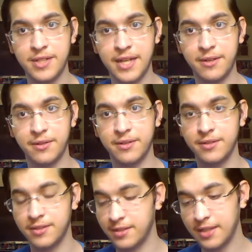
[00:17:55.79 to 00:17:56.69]
down
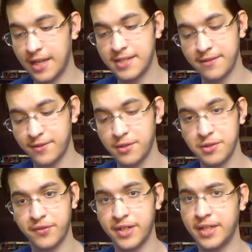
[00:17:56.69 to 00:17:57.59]
lots of
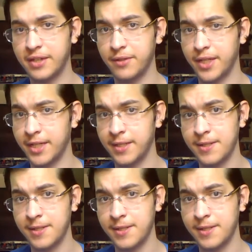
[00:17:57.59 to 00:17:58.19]
notes for E3,